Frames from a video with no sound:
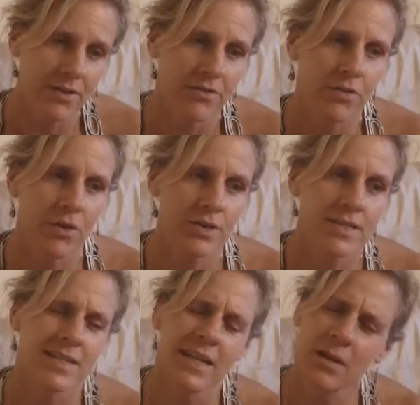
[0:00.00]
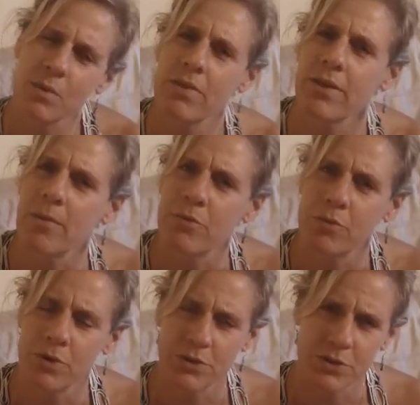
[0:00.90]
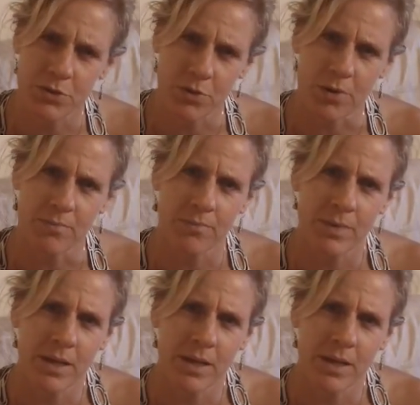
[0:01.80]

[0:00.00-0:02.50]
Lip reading: for sticking with them through their storm.